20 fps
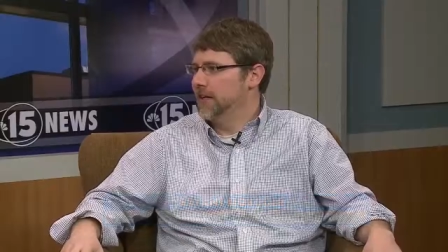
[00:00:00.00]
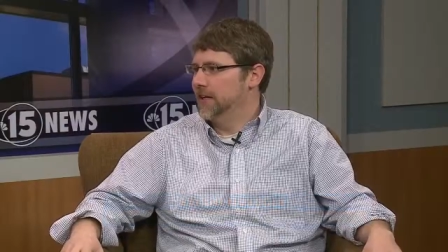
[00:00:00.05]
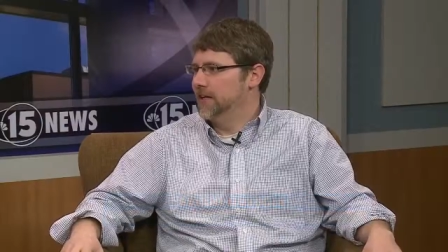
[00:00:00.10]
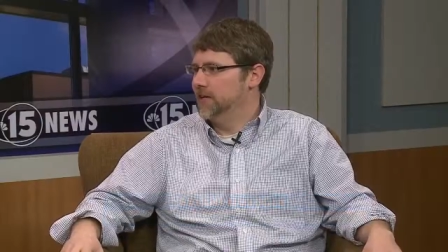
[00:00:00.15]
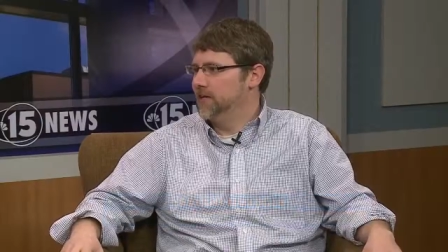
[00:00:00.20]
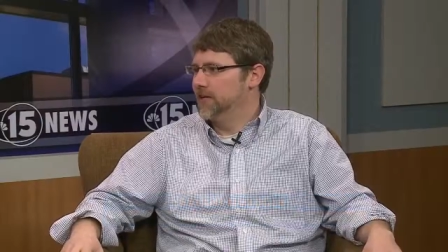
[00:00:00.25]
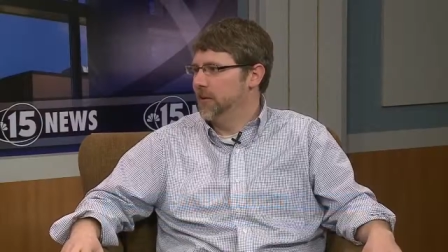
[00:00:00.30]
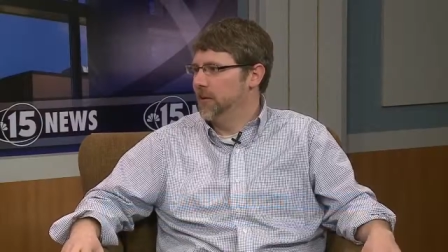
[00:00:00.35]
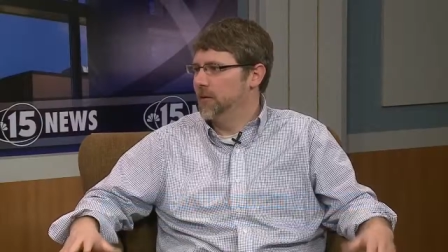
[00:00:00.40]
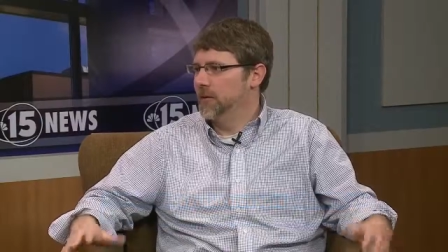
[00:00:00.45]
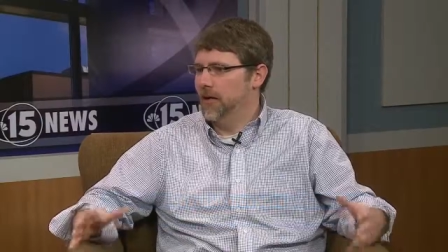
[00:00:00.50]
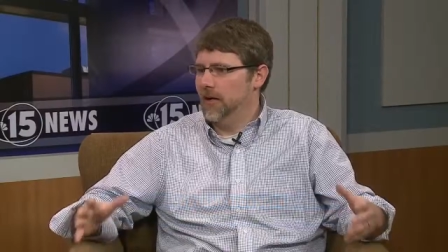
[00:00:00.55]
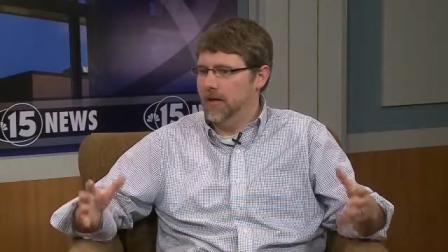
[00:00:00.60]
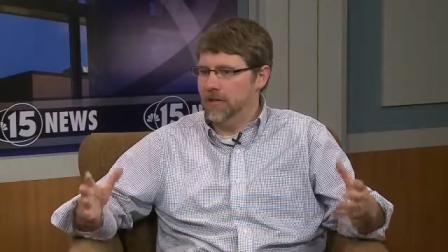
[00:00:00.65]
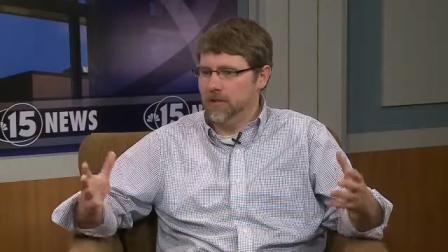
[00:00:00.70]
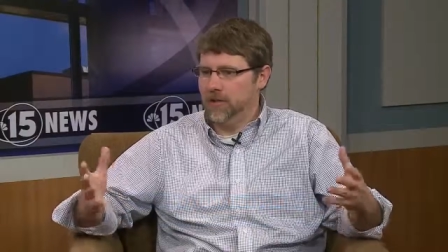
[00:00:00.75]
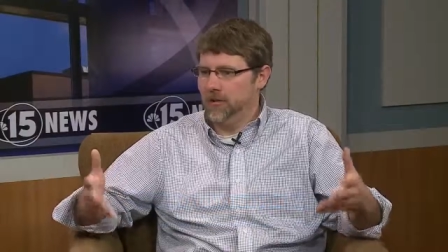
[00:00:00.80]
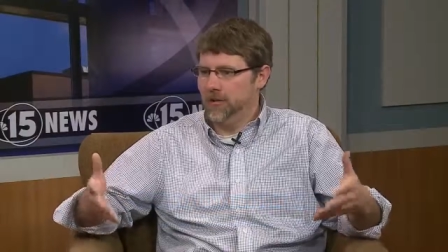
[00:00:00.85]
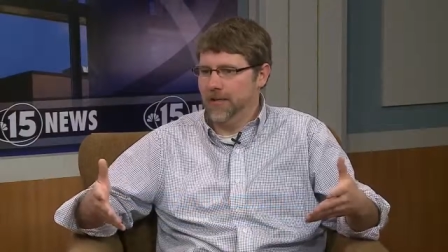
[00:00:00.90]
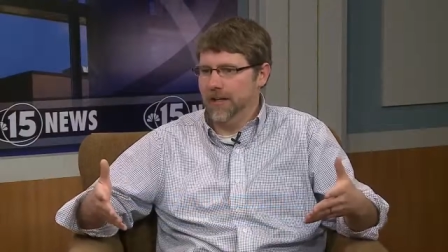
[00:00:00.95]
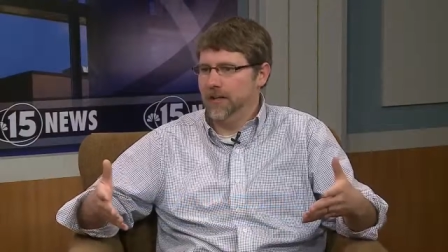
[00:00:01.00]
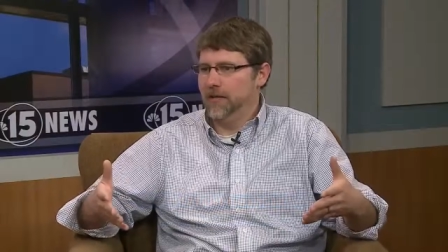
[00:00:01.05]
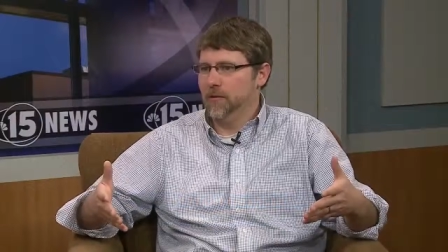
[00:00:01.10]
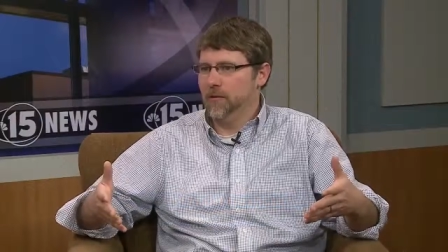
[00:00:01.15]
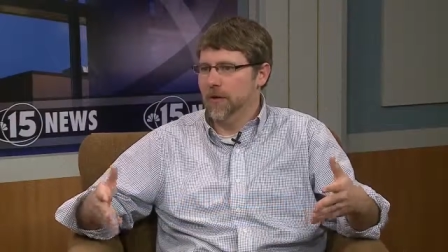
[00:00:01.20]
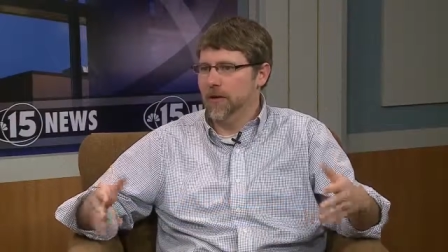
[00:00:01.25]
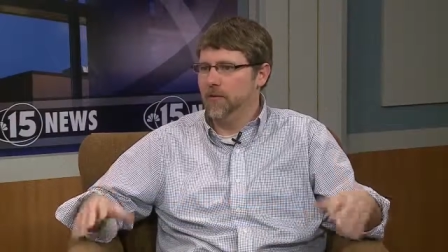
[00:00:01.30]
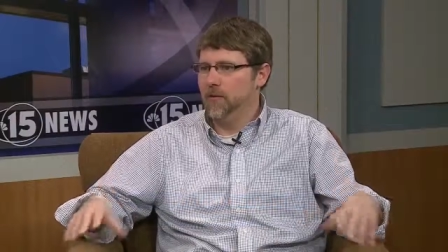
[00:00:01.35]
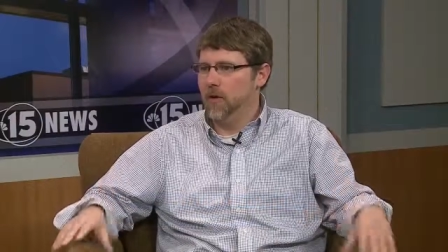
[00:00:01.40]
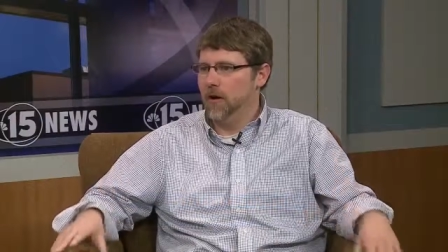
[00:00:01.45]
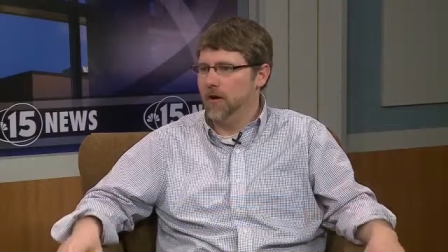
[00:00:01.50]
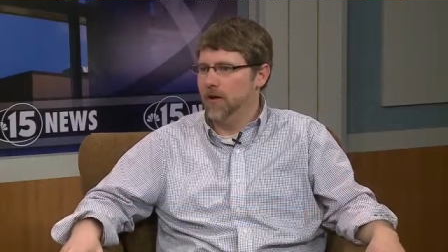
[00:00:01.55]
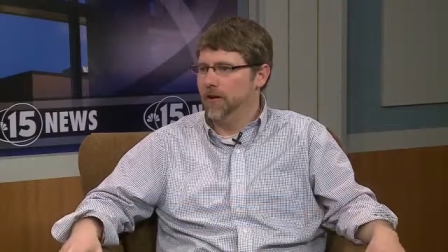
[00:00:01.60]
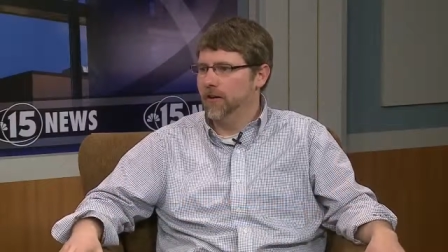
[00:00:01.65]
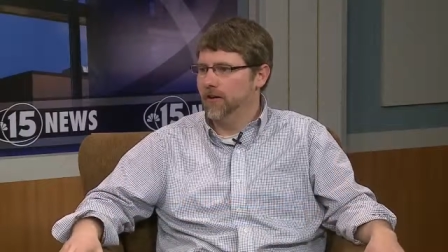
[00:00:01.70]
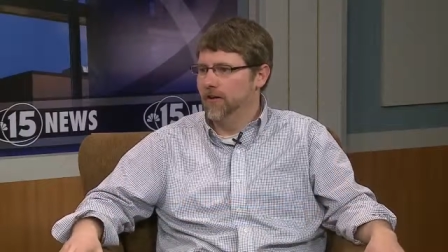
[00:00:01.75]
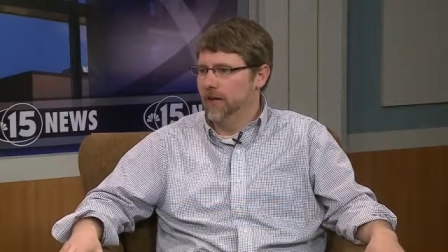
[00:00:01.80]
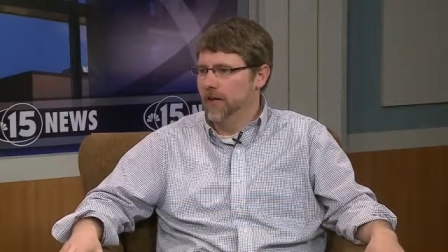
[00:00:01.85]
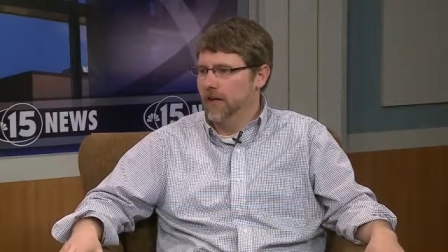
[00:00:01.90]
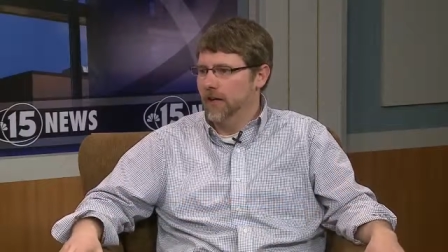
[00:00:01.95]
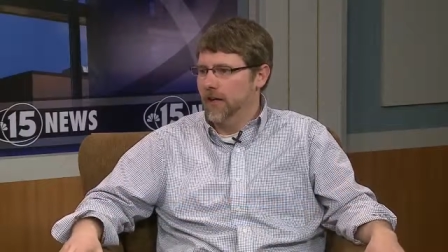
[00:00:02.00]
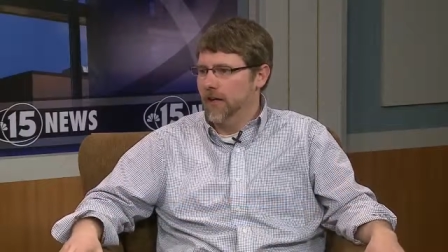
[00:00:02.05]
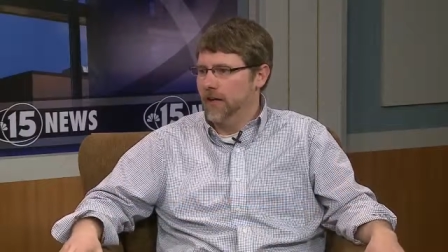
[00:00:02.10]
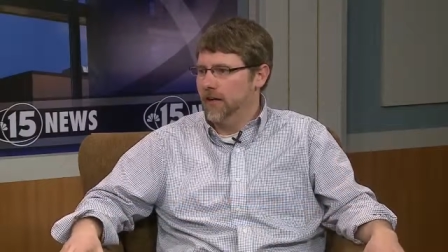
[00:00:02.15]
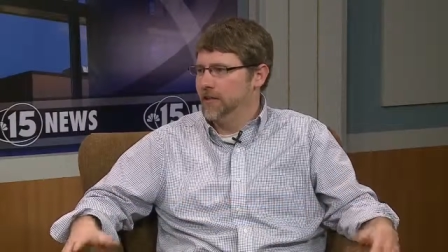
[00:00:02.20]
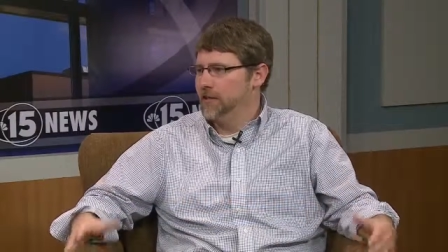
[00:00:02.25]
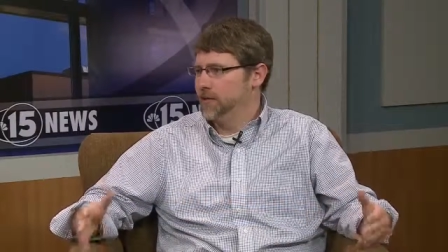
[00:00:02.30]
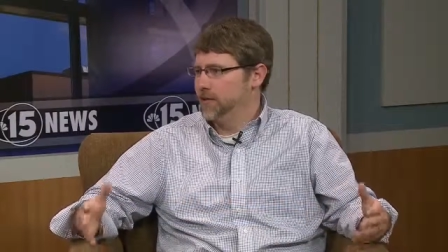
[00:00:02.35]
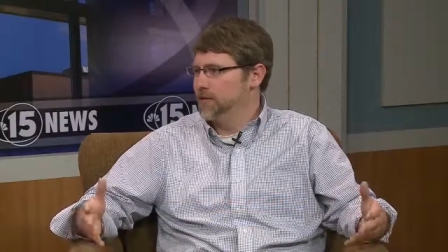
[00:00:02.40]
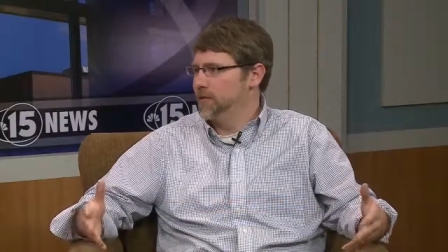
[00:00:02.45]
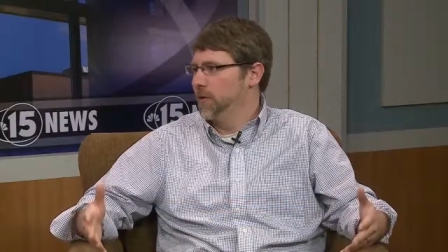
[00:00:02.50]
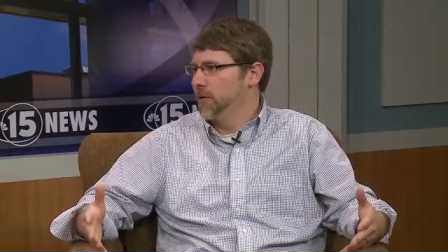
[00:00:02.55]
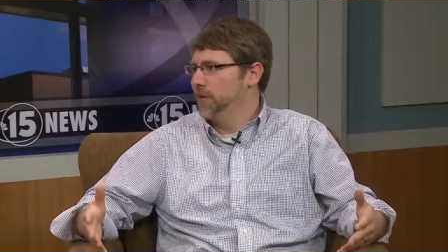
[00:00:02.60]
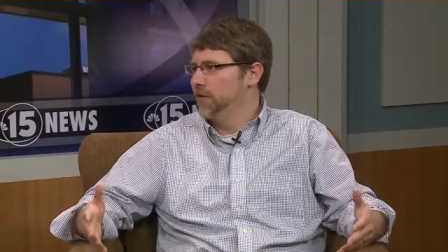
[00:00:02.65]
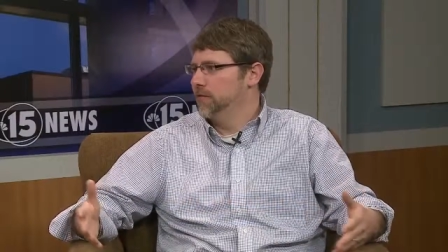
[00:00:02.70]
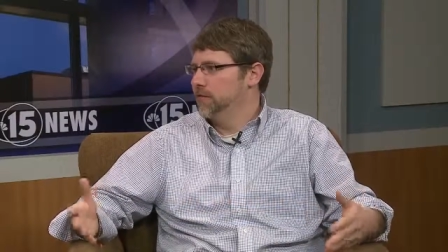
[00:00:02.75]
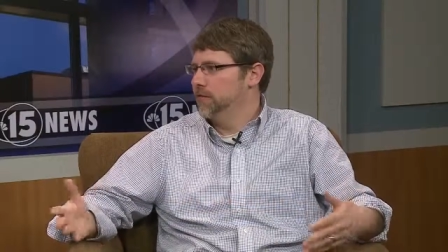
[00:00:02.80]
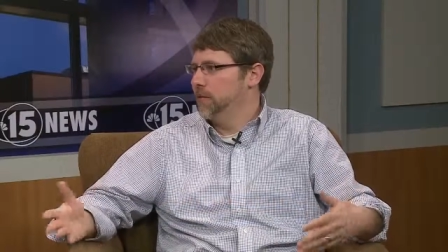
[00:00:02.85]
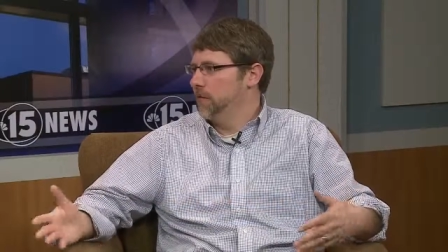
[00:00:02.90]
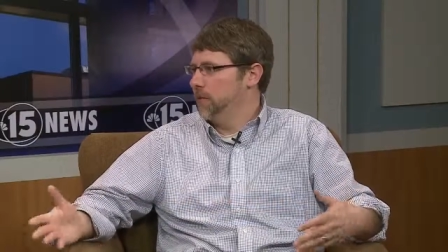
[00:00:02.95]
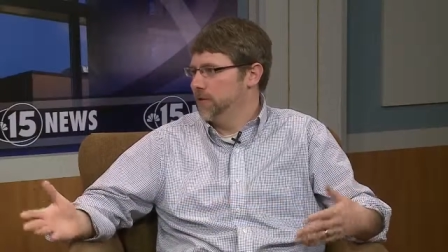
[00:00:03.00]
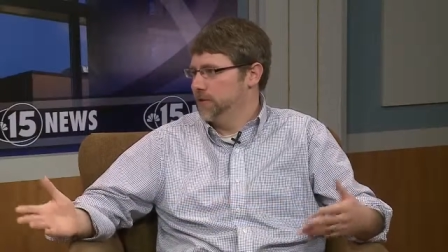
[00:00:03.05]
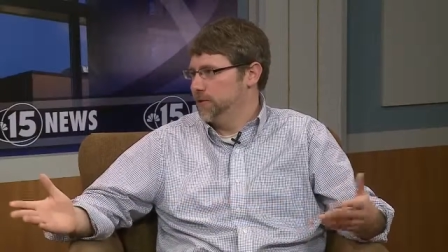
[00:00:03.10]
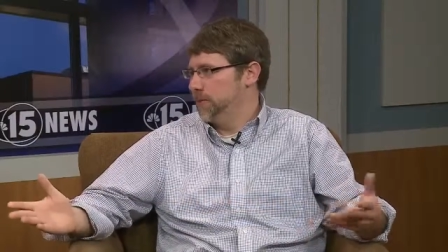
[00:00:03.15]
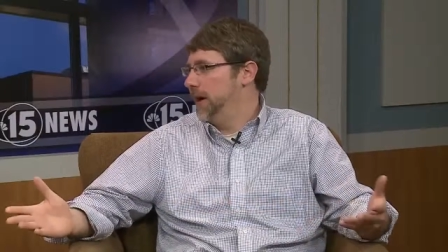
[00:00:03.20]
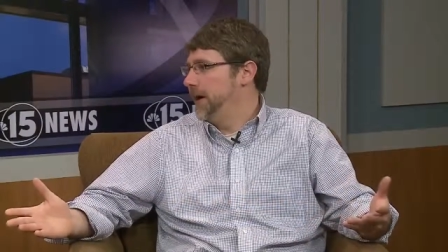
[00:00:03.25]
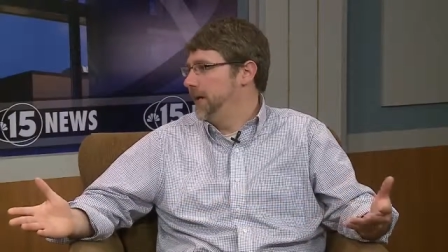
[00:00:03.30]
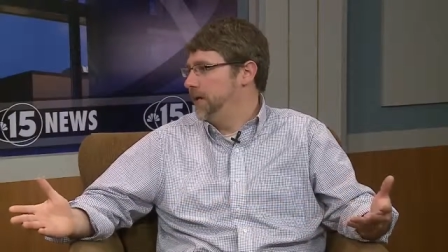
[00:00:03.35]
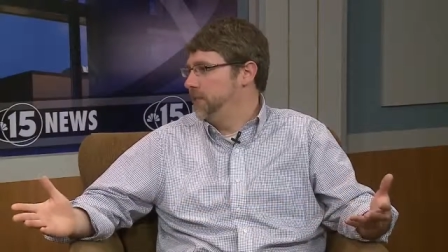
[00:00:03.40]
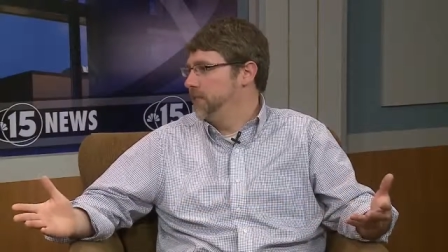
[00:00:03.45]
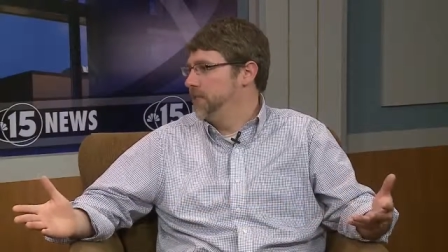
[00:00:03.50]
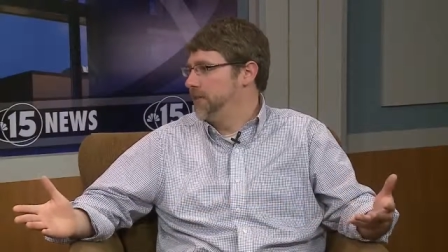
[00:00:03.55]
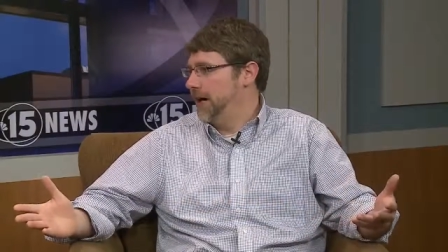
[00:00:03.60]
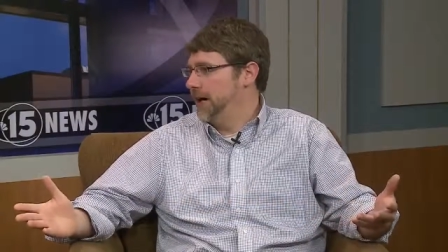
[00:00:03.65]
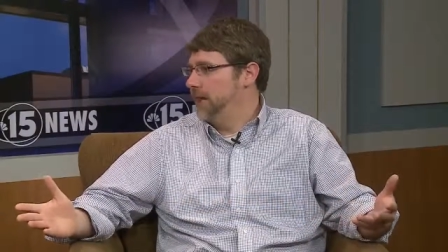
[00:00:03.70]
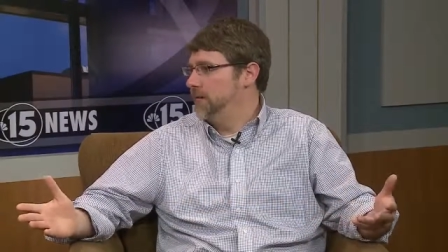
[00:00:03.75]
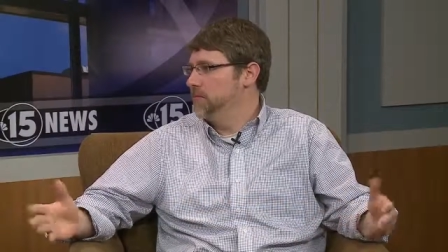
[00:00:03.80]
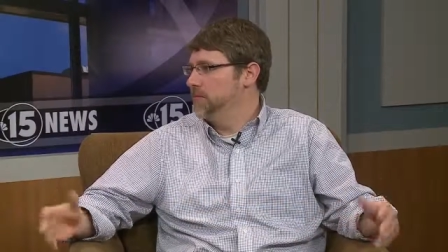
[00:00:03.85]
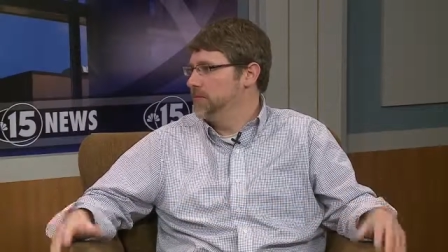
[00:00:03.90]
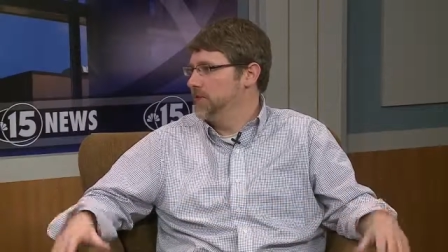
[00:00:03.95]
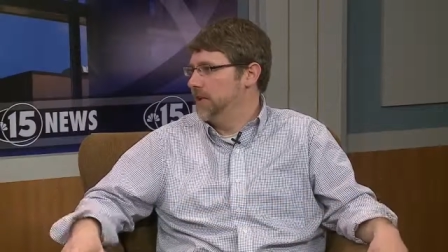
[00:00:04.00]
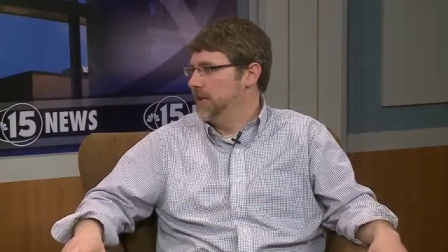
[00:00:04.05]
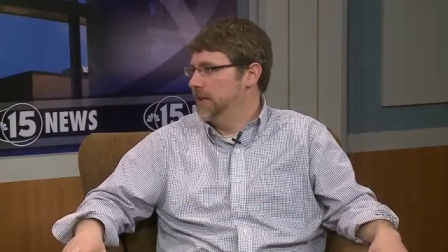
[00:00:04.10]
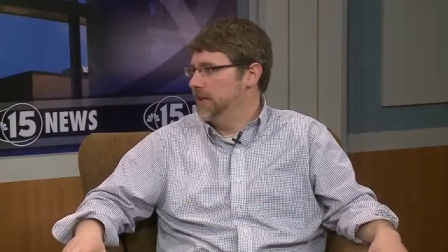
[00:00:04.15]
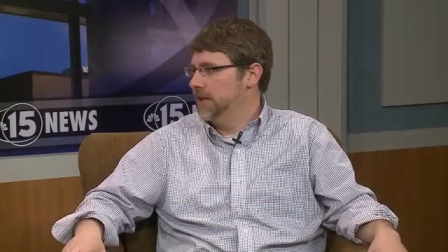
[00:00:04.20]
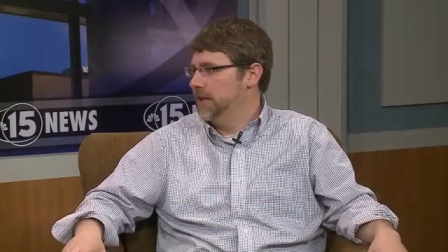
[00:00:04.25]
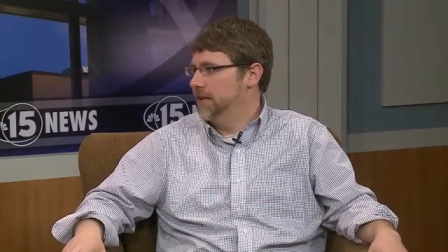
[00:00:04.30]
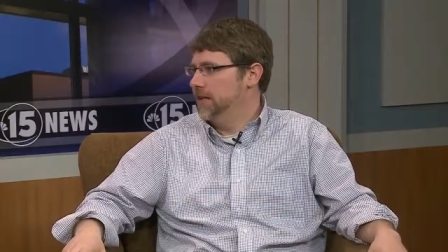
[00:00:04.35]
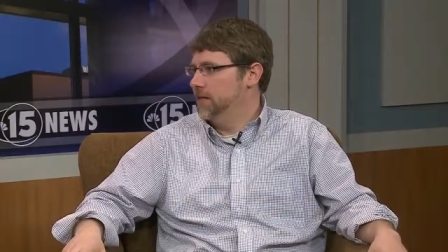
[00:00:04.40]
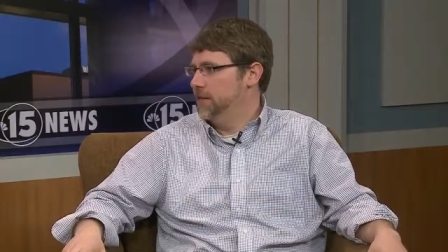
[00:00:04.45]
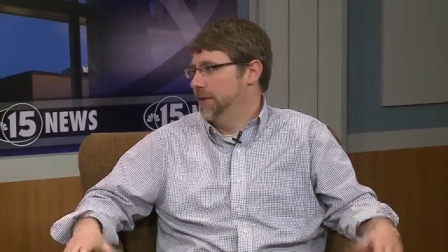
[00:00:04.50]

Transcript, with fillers: And so uh, you collect the rainwater, uh, you store it for drier times, and then the